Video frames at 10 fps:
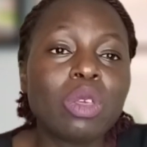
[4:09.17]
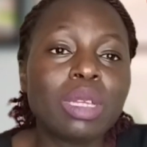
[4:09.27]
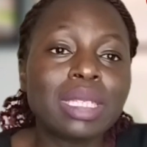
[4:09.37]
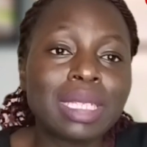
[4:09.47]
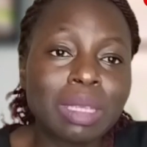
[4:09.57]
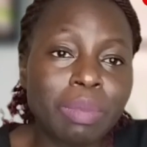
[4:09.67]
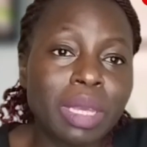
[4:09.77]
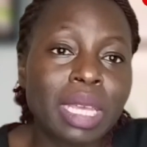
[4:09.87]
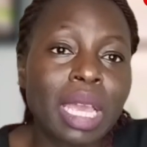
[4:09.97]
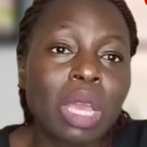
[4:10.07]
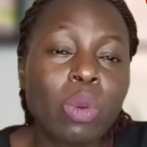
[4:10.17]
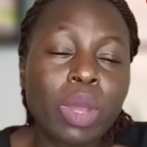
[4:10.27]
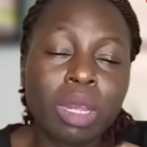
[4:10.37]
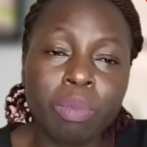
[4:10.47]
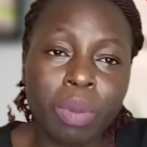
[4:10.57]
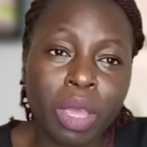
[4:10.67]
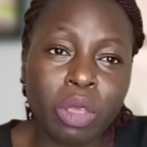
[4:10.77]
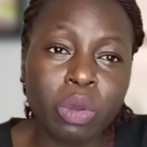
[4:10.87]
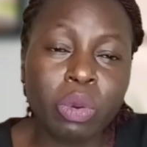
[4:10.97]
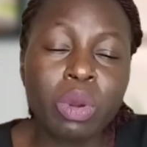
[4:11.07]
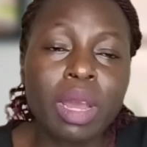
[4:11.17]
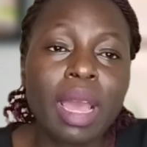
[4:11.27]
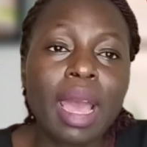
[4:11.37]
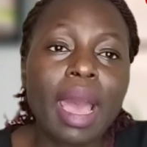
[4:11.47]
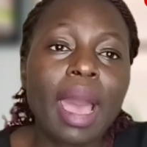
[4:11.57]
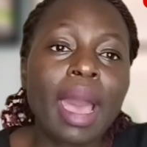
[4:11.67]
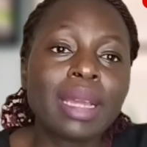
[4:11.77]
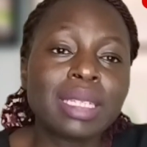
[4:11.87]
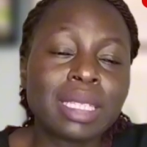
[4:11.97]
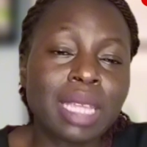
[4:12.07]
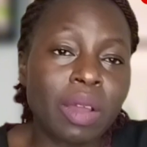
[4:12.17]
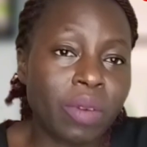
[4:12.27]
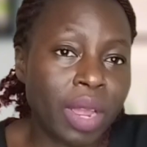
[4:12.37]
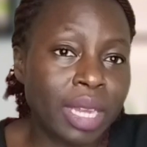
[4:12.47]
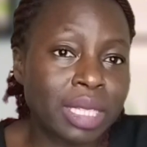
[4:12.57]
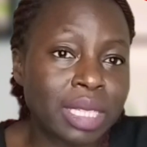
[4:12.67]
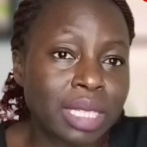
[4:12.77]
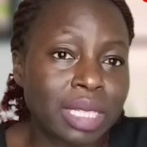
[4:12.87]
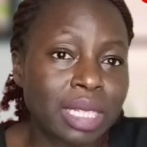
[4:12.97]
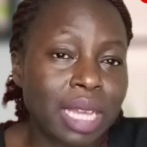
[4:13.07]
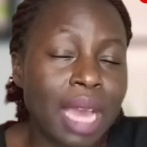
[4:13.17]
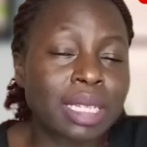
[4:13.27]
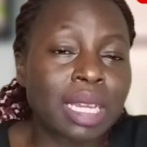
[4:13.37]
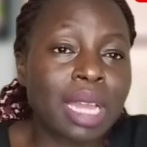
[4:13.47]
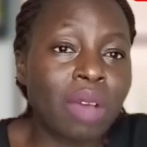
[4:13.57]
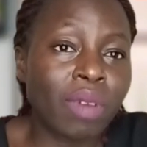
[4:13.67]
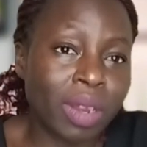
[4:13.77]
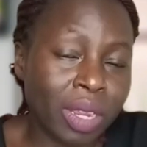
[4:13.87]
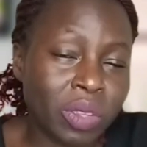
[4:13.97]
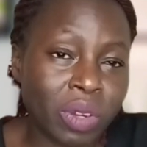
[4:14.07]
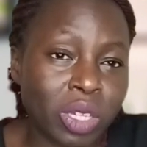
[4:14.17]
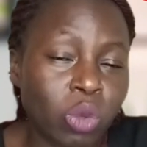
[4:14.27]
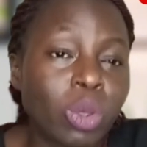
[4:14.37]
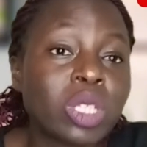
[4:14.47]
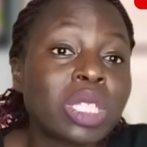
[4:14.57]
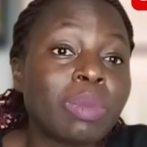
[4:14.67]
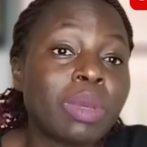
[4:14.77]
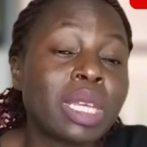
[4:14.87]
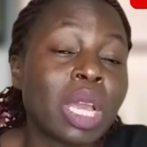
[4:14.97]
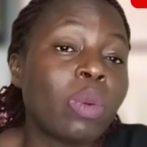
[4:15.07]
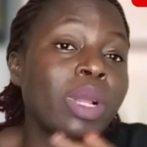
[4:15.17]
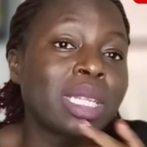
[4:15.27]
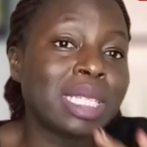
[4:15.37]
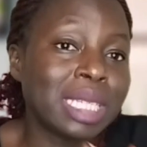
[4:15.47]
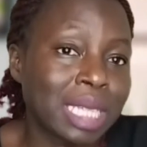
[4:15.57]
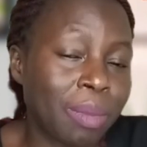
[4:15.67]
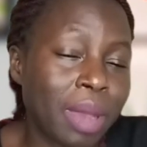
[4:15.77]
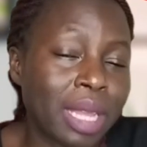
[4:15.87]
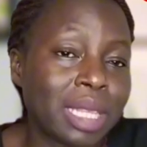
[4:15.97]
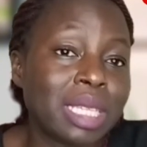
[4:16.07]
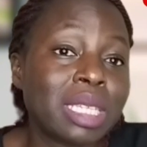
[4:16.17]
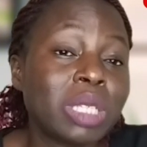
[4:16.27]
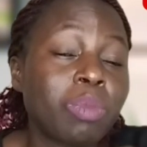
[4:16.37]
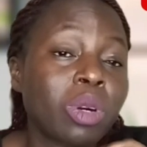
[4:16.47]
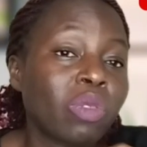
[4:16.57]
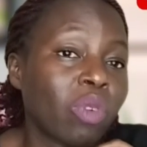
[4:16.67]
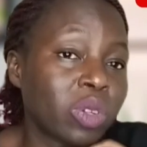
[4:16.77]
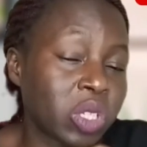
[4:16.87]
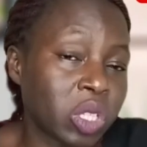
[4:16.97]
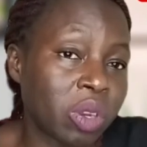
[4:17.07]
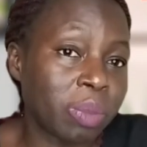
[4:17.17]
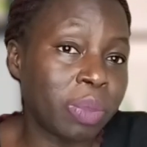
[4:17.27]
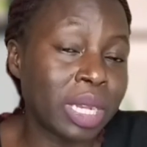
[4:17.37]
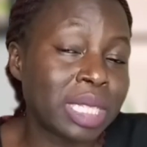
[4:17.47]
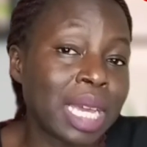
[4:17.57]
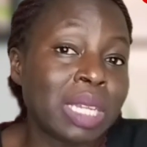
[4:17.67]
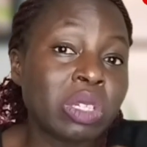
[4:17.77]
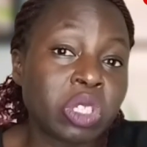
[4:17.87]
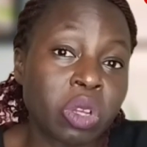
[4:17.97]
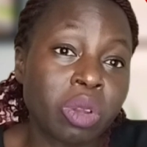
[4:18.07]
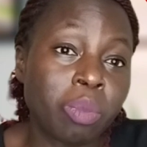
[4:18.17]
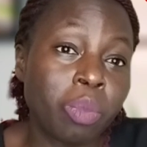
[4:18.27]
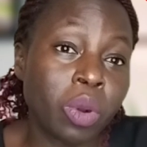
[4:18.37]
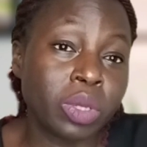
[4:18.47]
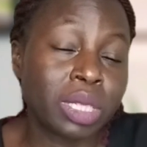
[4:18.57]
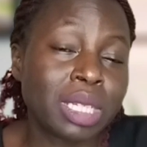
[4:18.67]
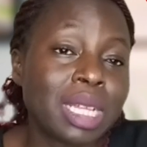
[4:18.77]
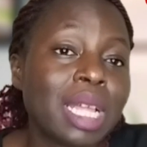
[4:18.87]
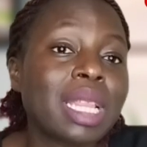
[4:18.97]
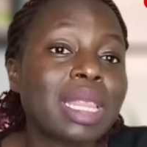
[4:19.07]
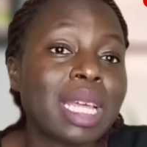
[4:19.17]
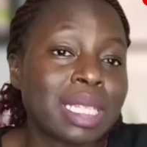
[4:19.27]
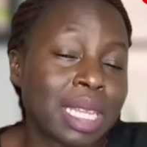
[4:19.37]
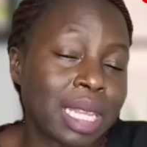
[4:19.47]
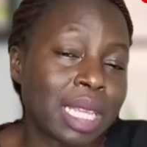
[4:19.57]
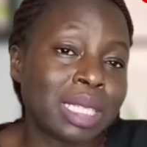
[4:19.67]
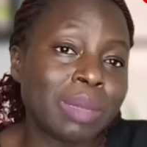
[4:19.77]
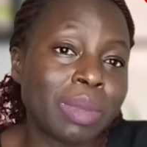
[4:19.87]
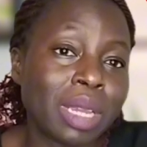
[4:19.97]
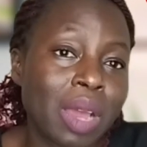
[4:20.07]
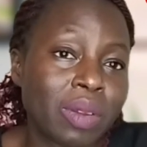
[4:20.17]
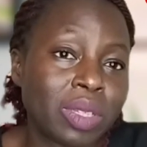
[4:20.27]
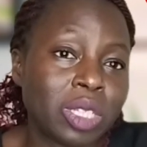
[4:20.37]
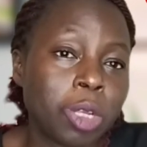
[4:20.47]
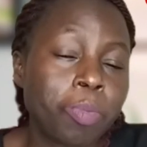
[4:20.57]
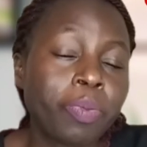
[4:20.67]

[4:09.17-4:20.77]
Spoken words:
CBK will pay you at the rate, at an average rate, which CBK will determine. This is both for treasury bills and treasury bonds. That's another similarity.